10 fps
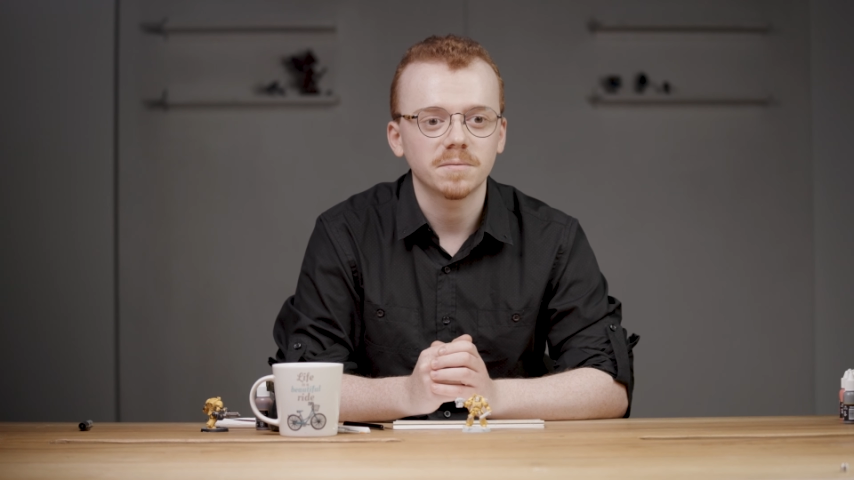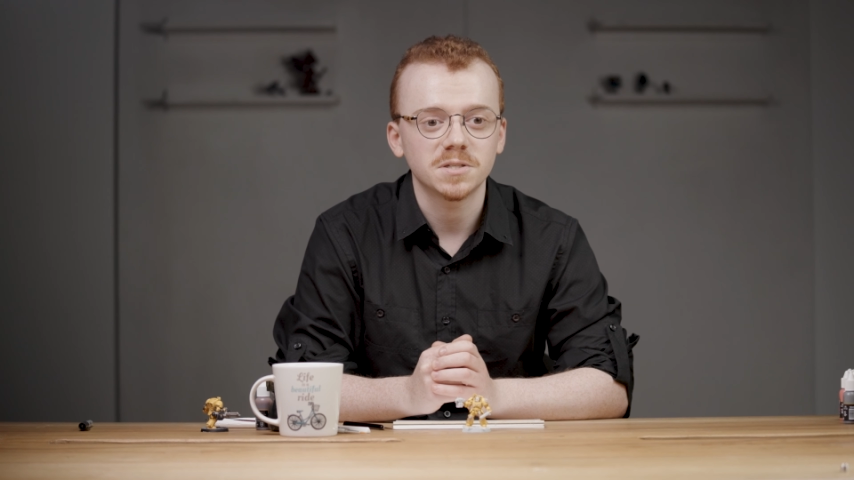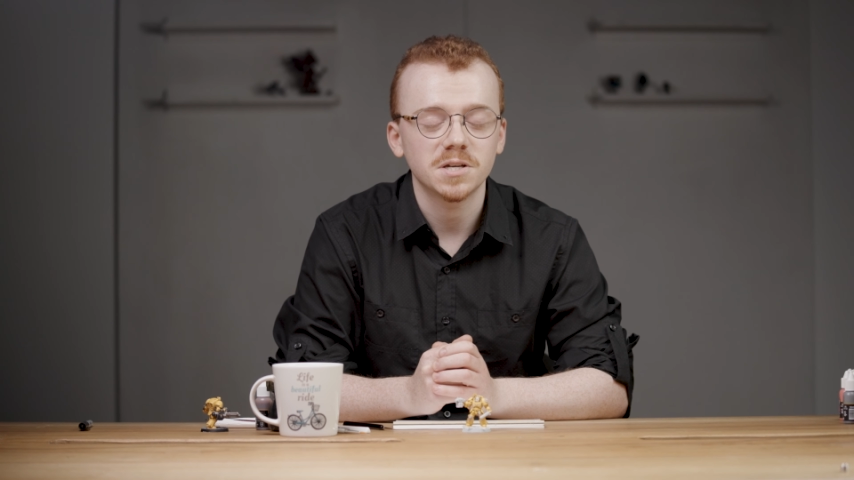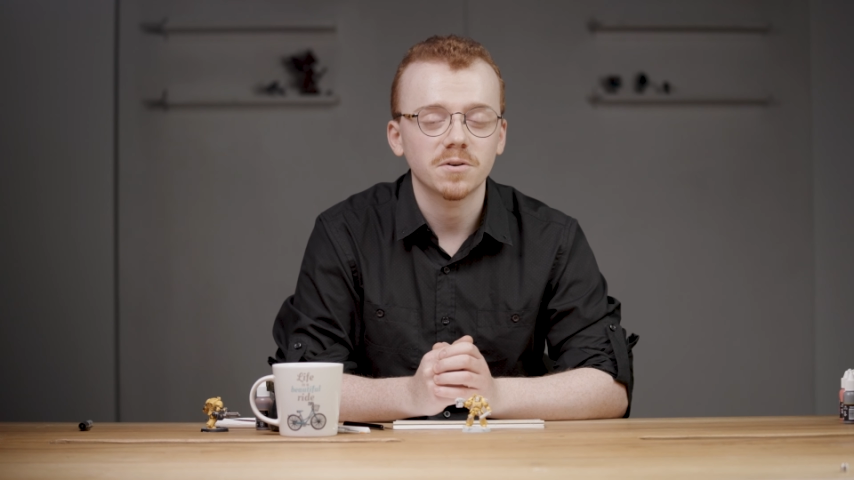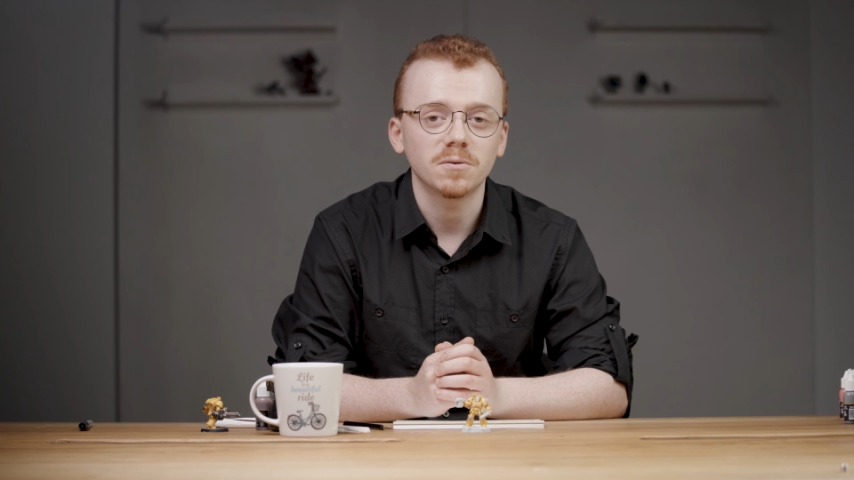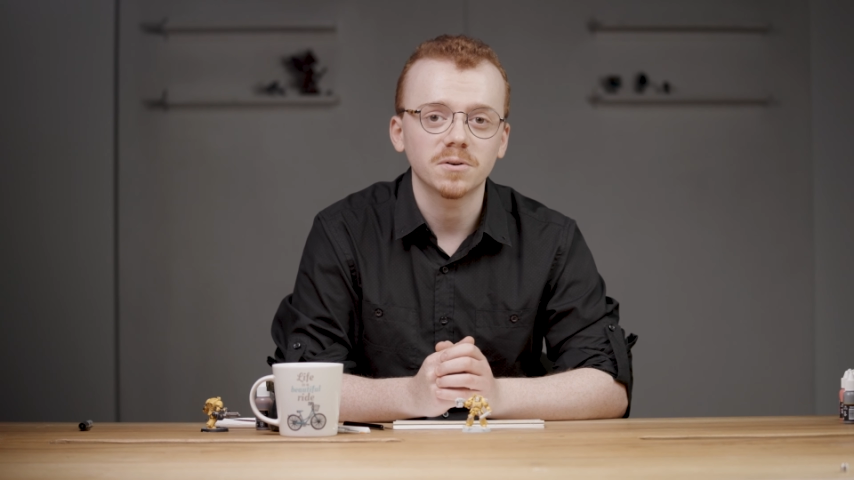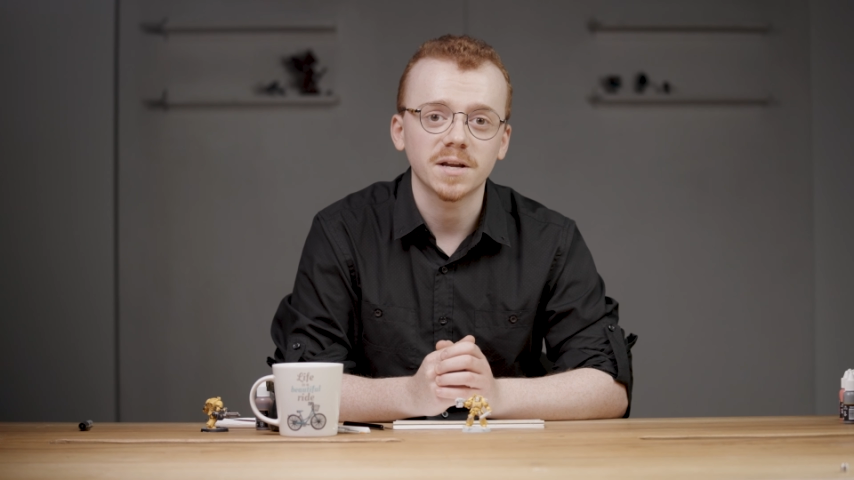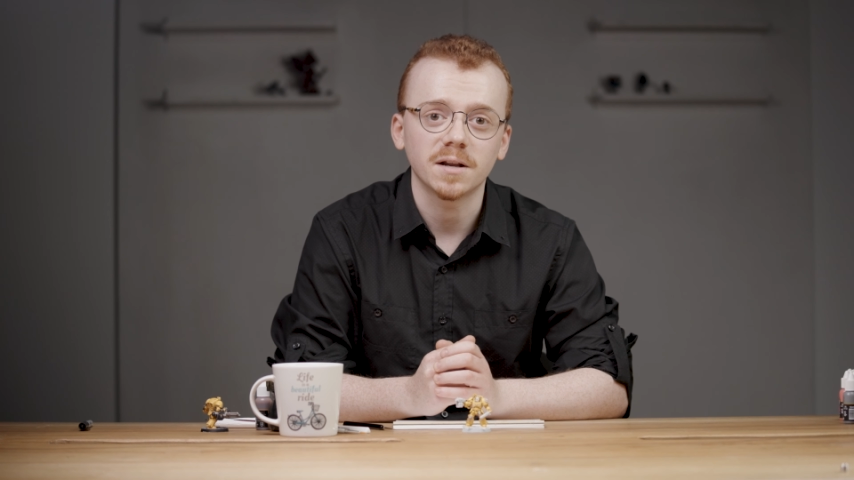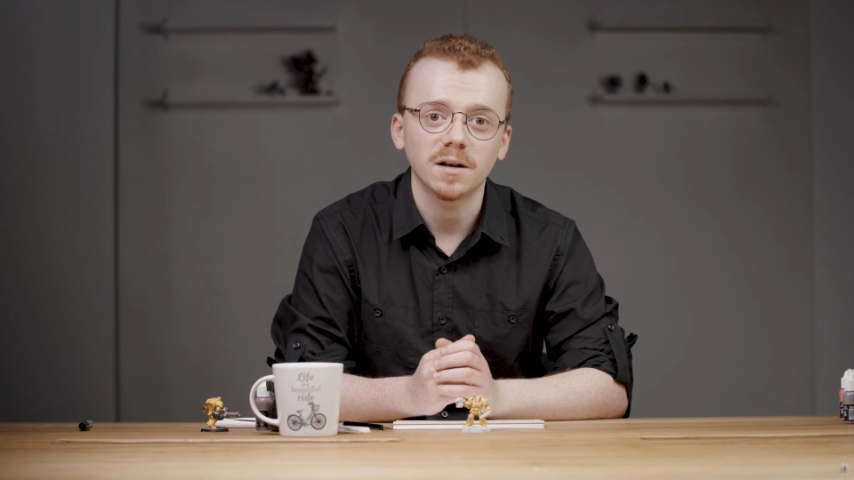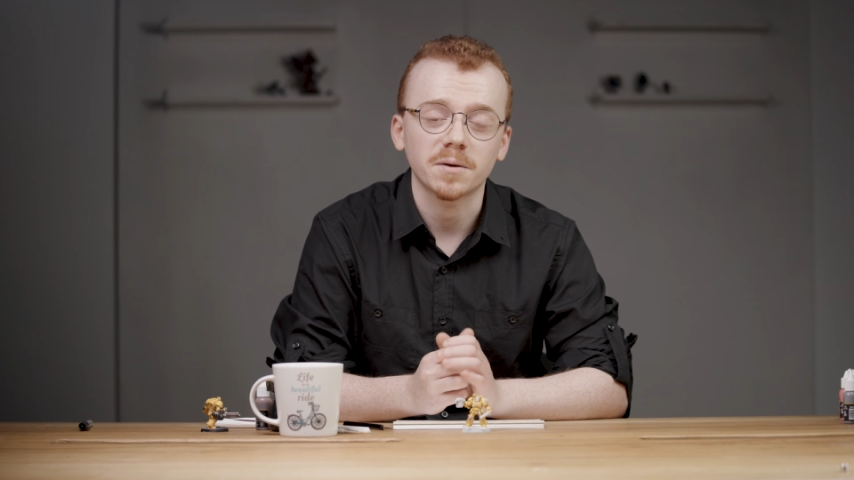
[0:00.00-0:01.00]
material
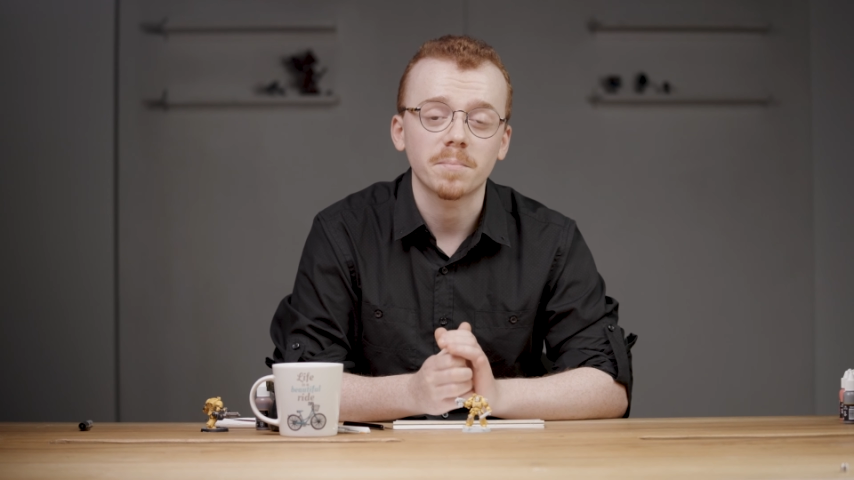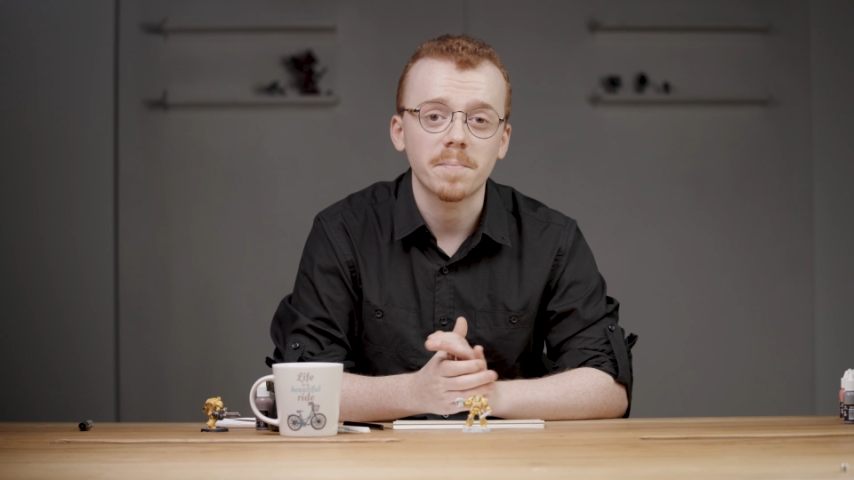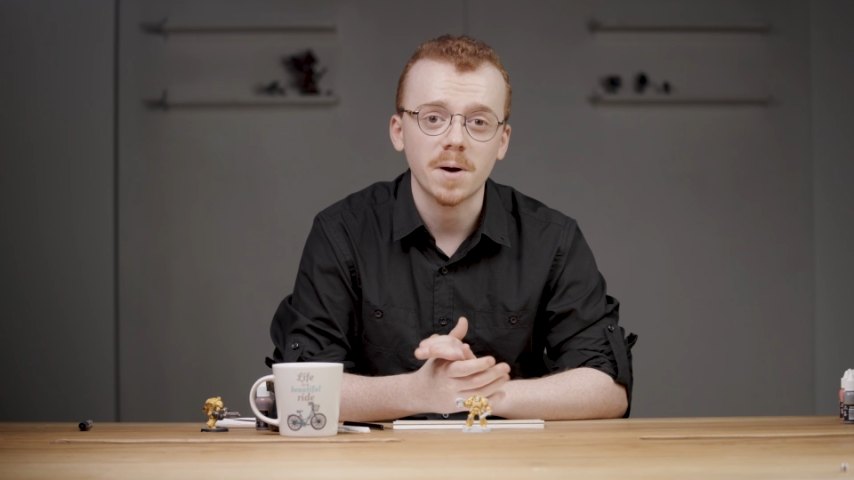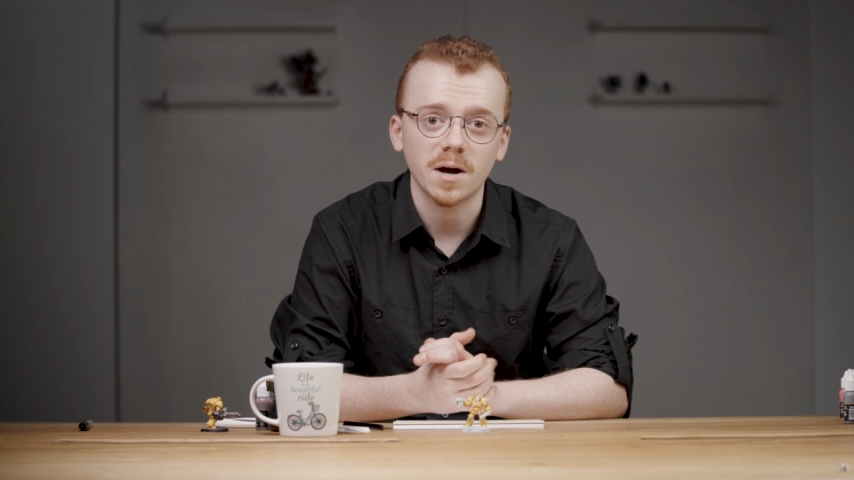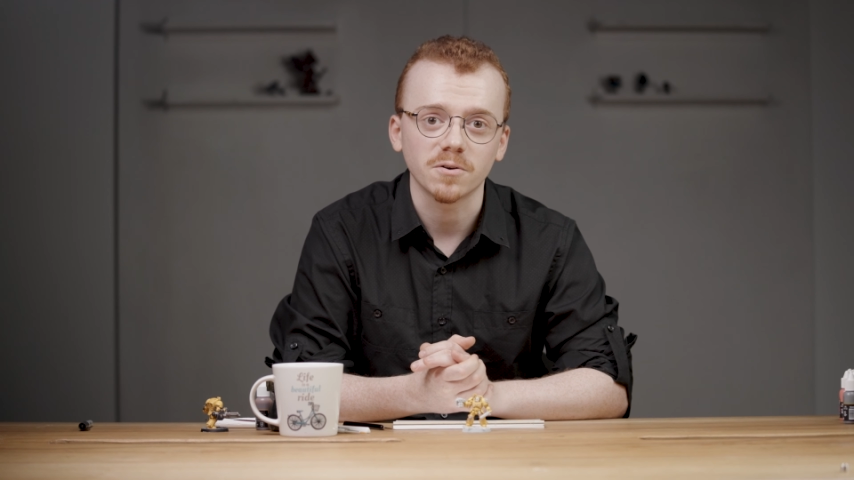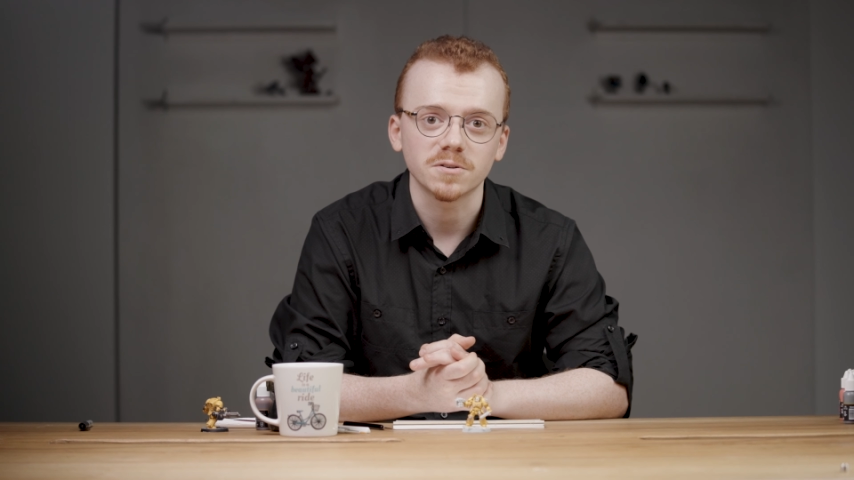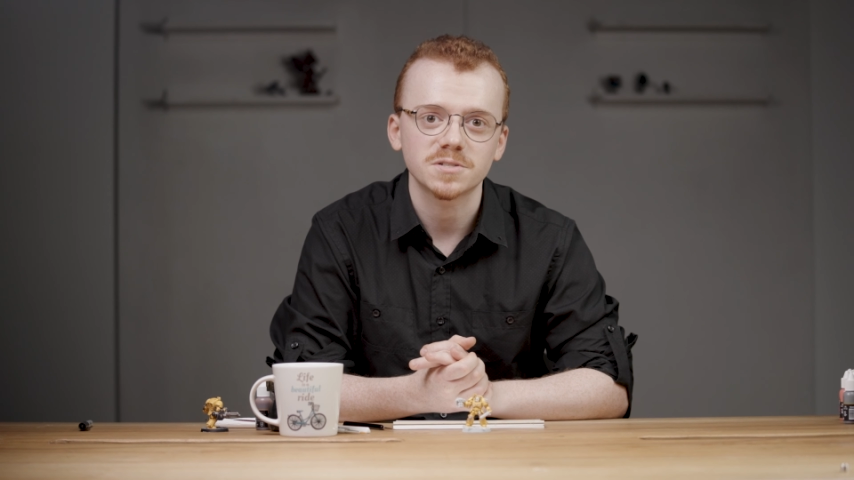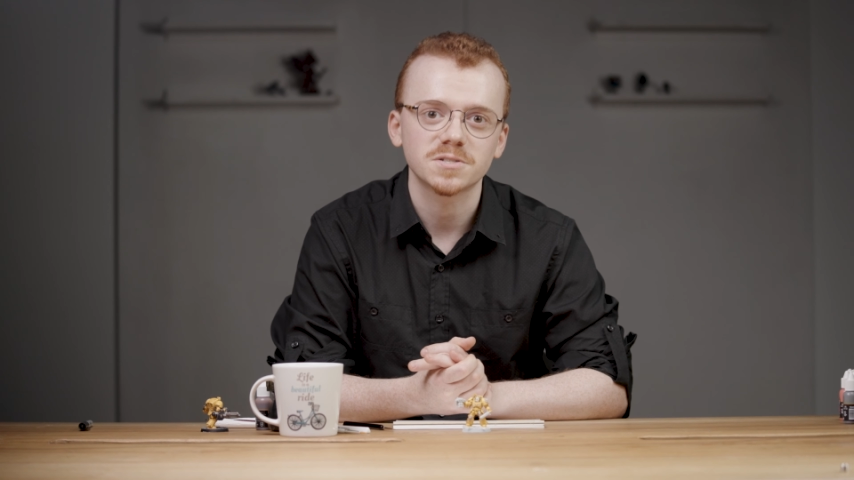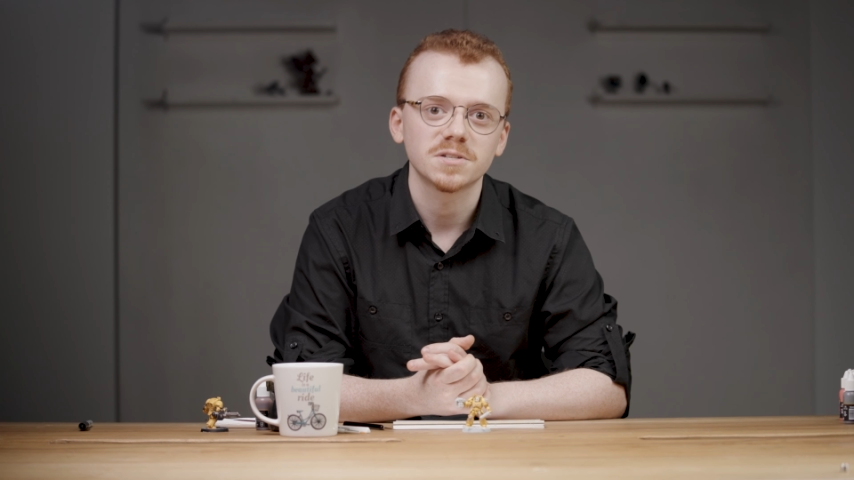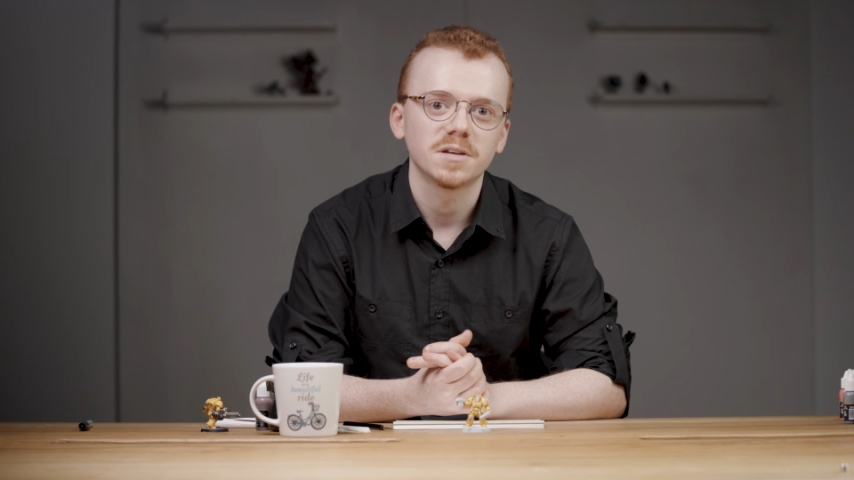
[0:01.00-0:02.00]
looking like a
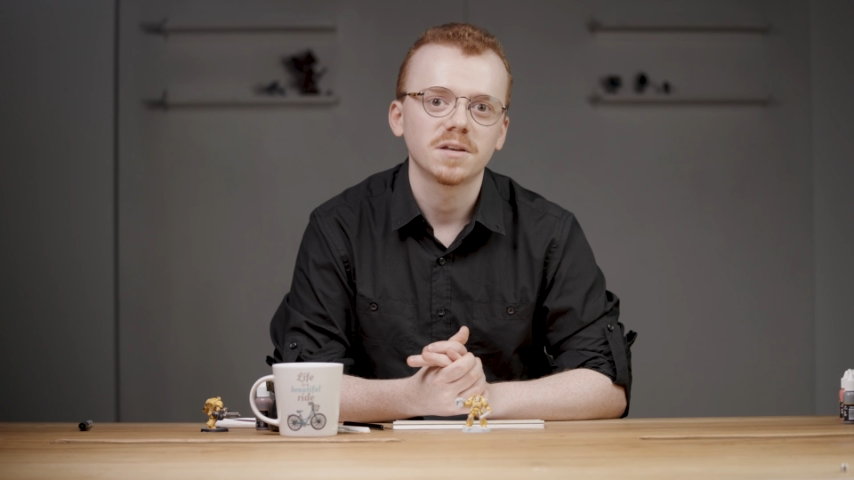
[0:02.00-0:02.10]
papyrus.